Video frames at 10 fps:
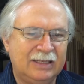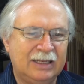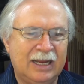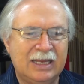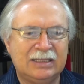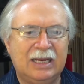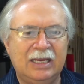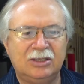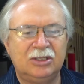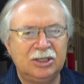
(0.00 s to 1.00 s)
and then the last
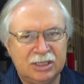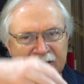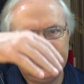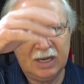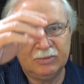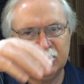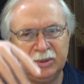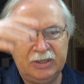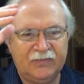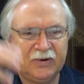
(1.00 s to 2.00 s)
line. So just lift up
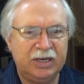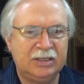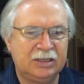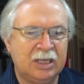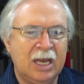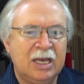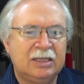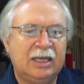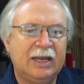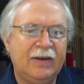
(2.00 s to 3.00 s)
between the phrases.
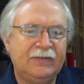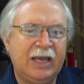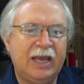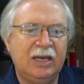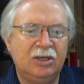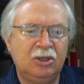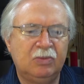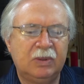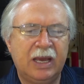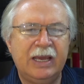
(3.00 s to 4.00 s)
The left hand
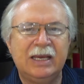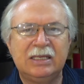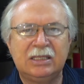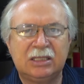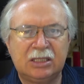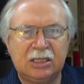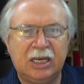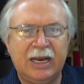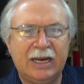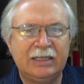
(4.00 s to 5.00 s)
you play as
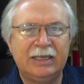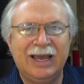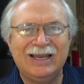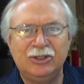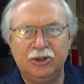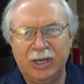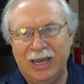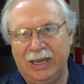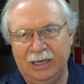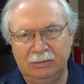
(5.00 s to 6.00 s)
connected as you
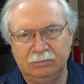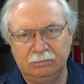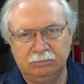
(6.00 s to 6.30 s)
can.